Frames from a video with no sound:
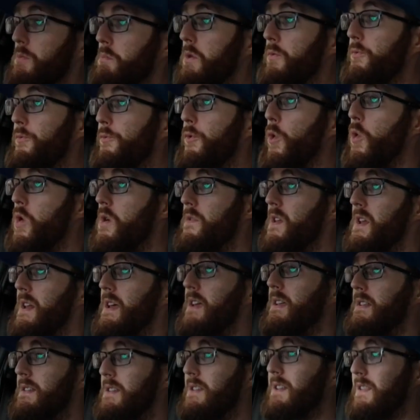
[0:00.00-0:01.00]
to before, that
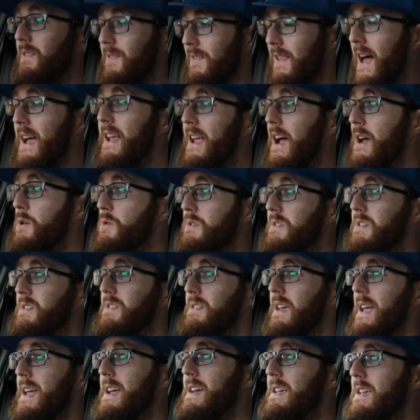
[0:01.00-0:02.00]
it, like I was
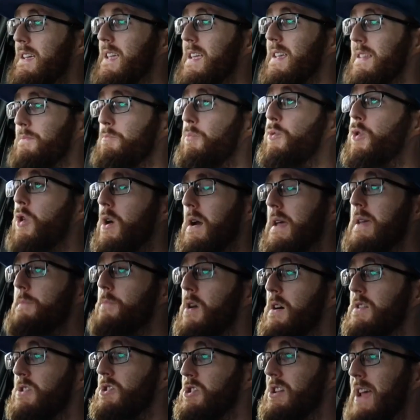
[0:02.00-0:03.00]
saying, can pretty
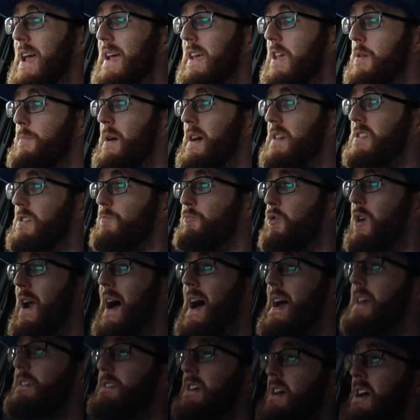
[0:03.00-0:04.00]
much take you by
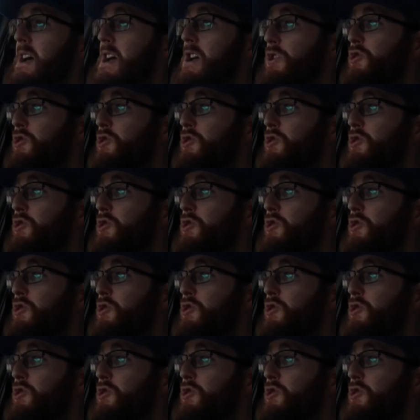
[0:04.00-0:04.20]
surprise.